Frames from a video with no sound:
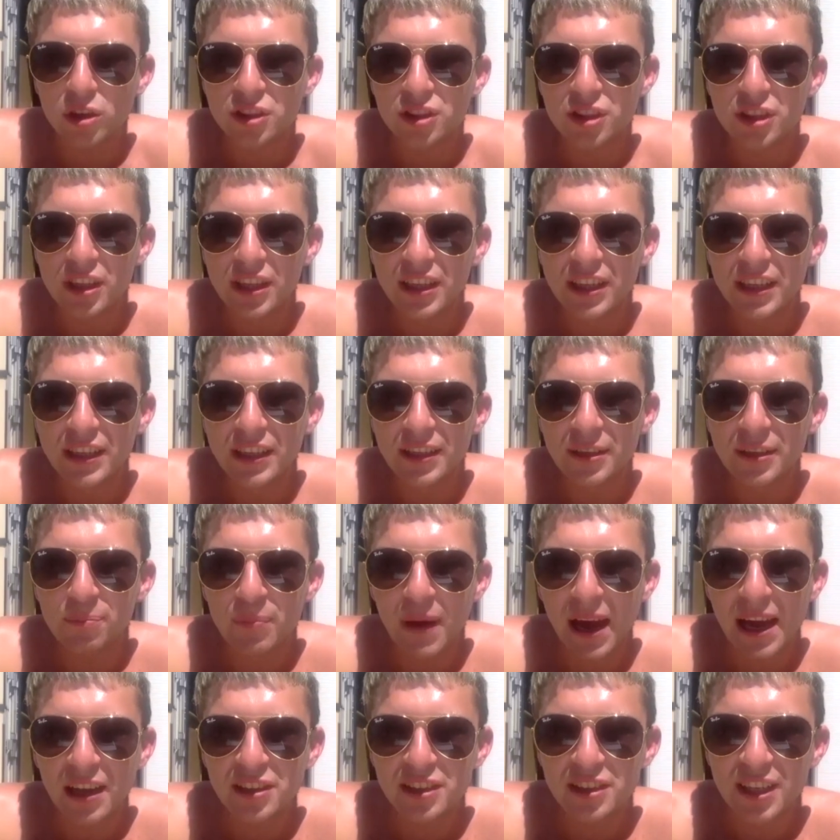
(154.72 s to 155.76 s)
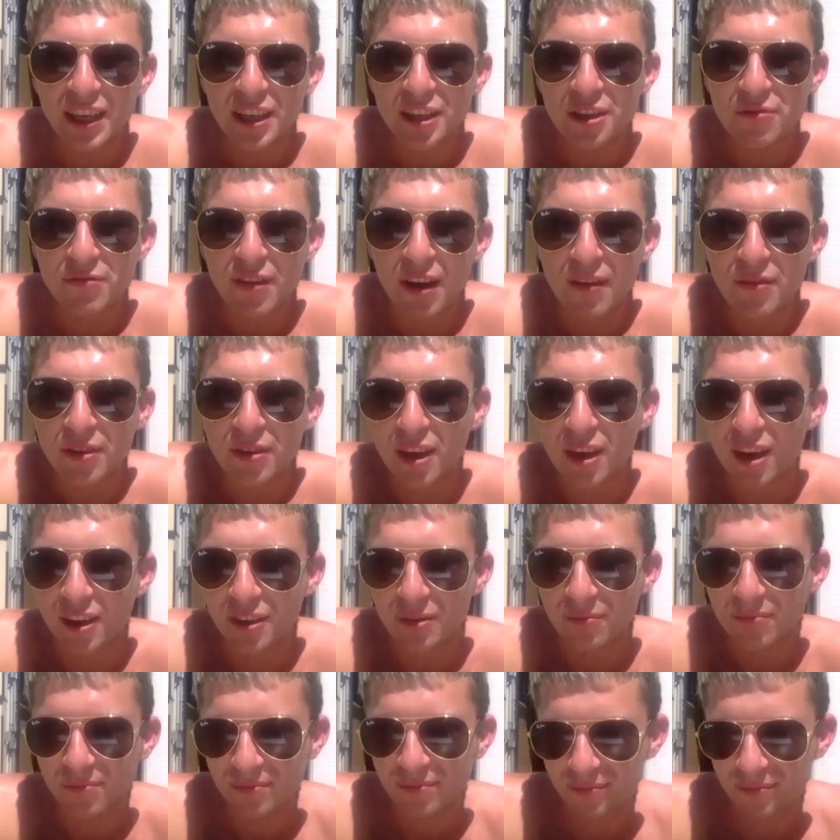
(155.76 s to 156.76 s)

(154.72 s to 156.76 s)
the best gig you've ever done?